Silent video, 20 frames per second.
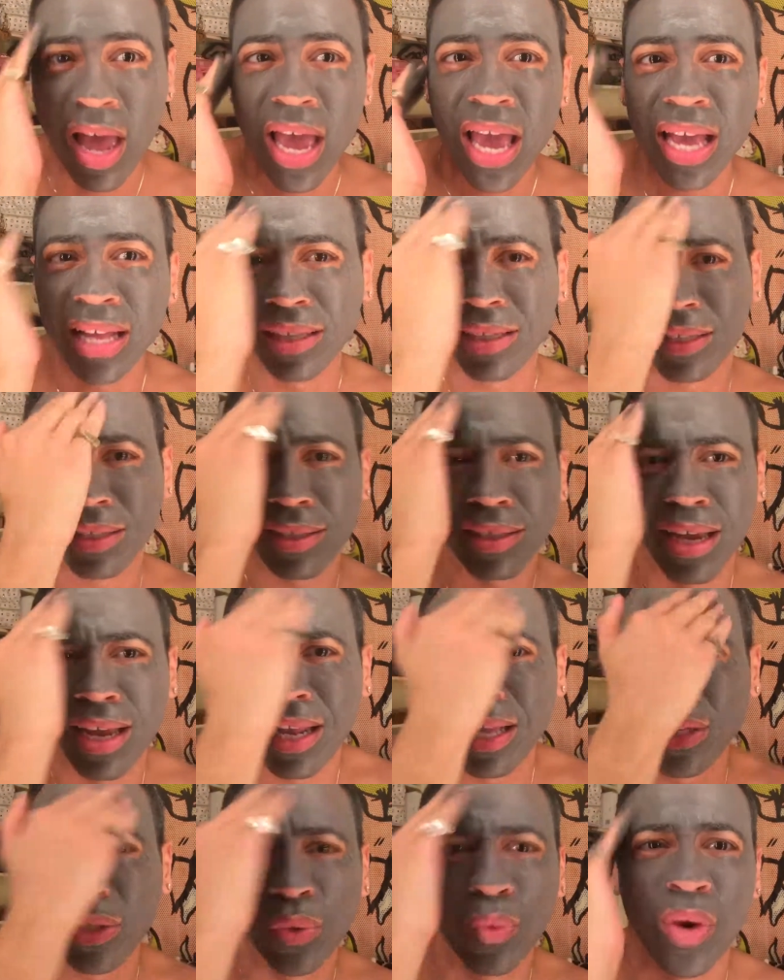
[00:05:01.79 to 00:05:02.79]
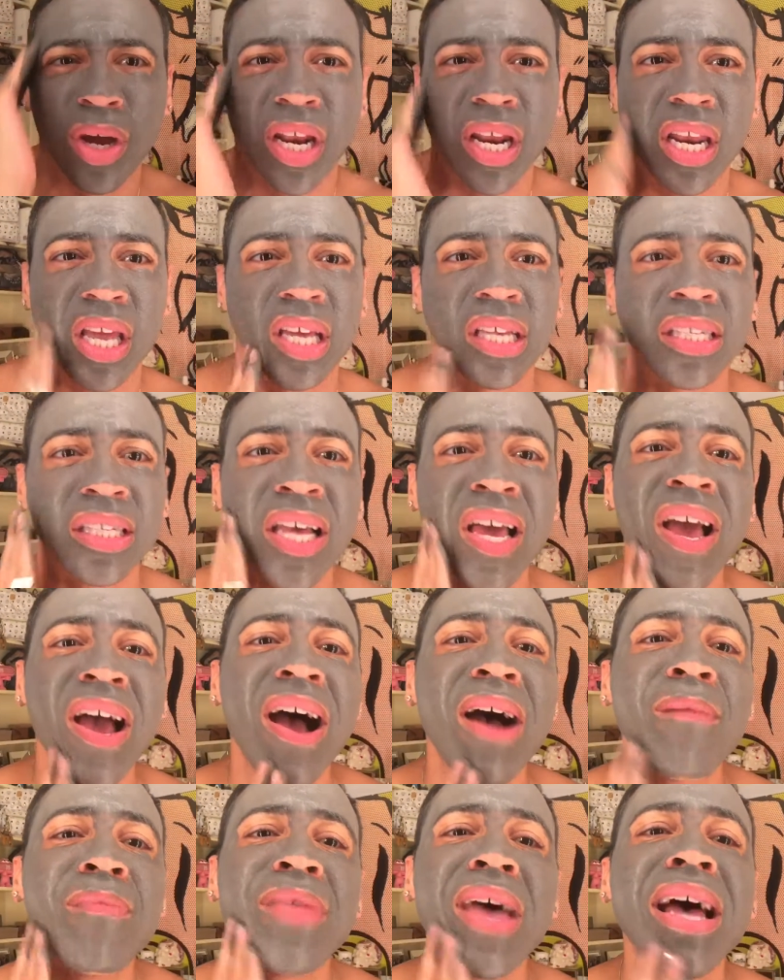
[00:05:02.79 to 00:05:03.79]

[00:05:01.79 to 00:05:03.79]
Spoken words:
It is what it is. I'm